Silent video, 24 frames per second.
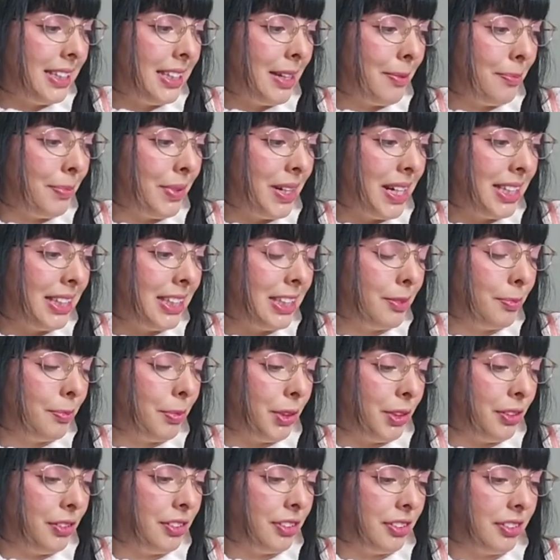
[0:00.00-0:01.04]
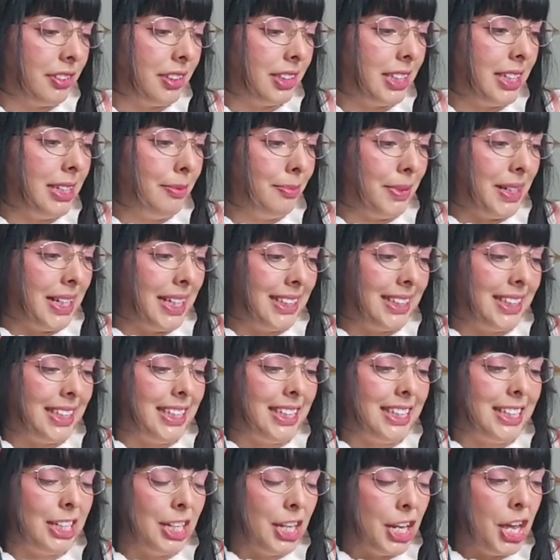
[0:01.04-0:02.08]
a brand sponsored tea party.
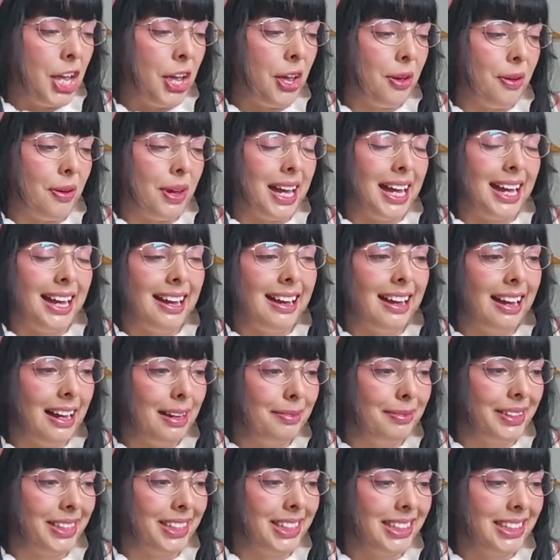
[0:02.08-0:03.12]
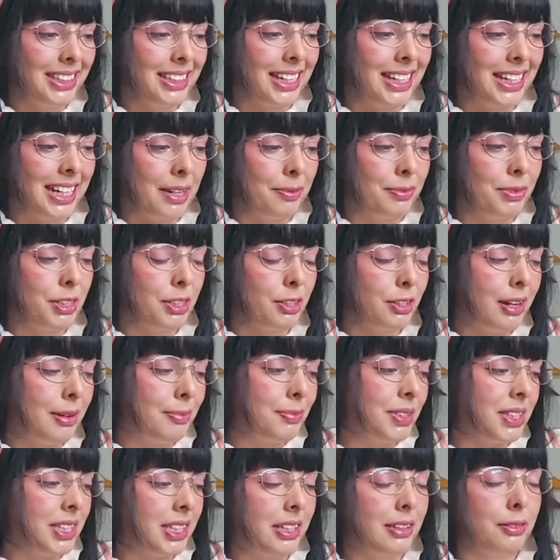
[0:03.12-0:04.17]
No, I haven't, and I'm so
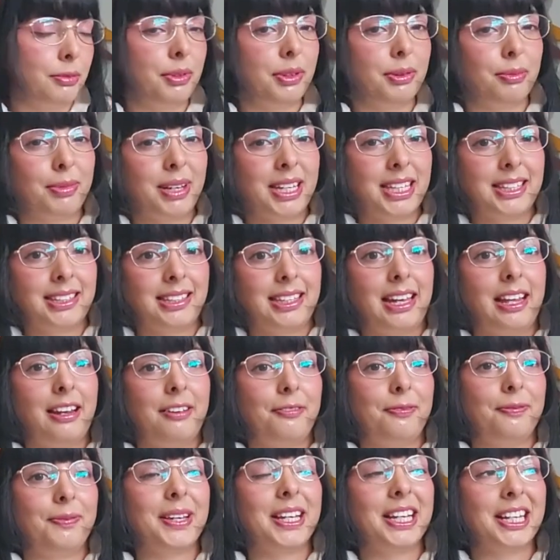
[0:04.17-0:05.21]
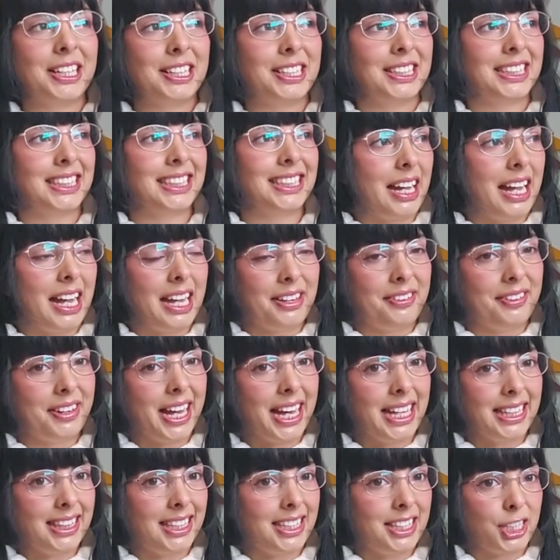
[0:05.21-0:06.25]
upset with myself because I
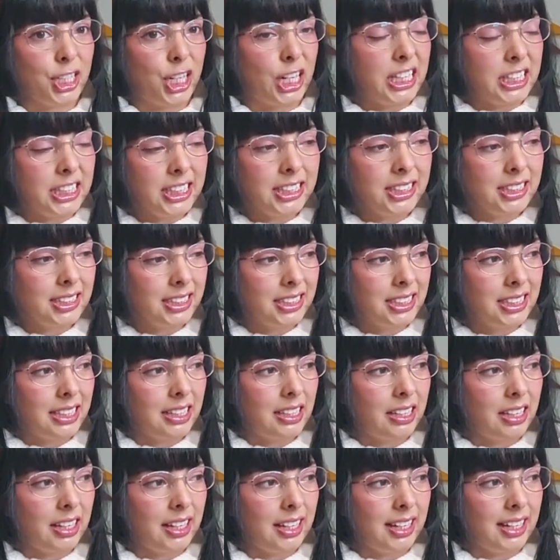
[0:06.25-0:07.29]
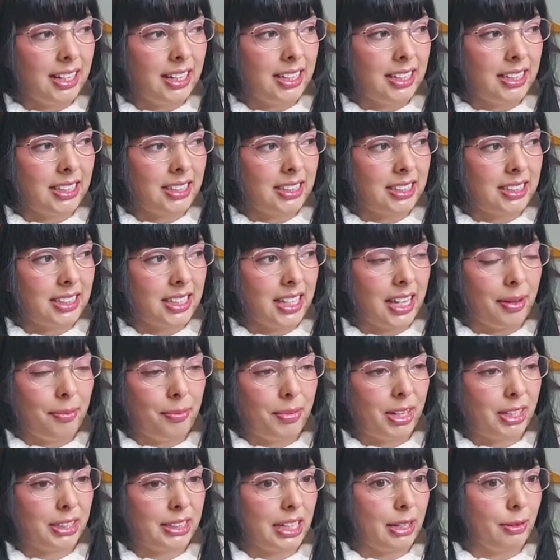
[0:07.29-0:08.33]
had the chance, and then
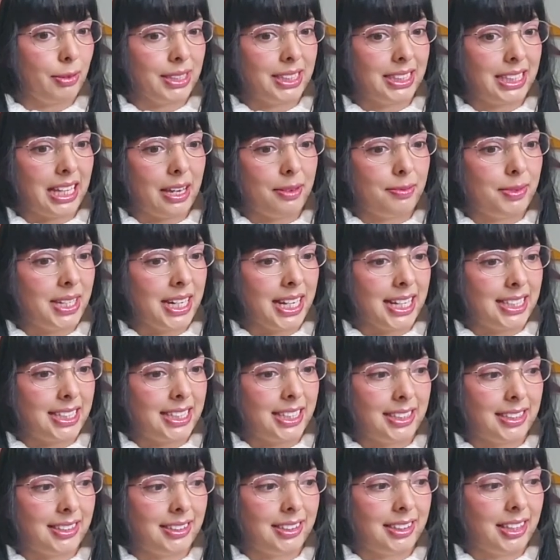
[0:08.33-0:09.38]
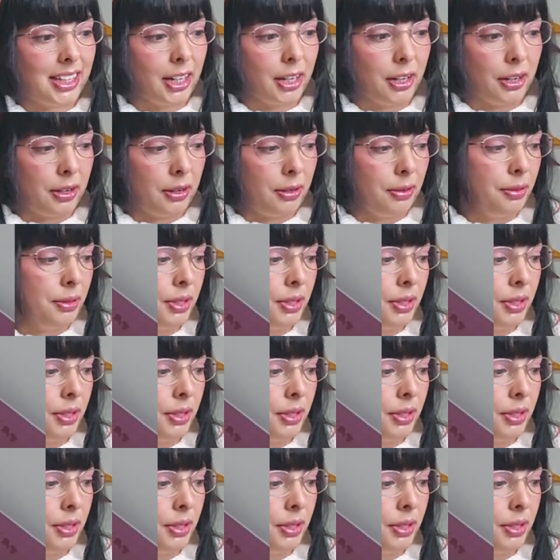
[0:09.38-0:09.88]
because I was saving, I just didn't go.